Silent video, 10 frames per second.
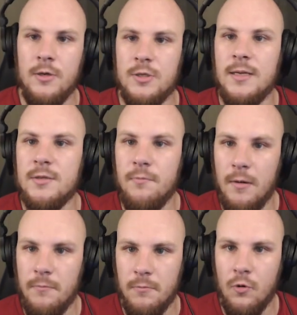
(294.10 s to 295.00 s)
So that's
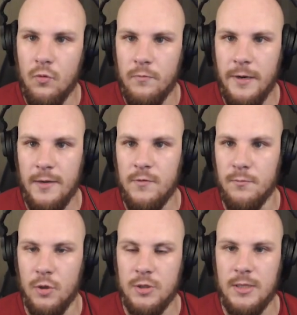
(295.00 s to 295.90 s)
one cool way to
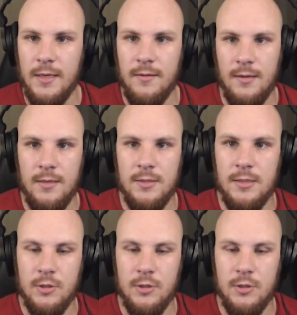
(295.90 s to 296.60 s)
modulate things.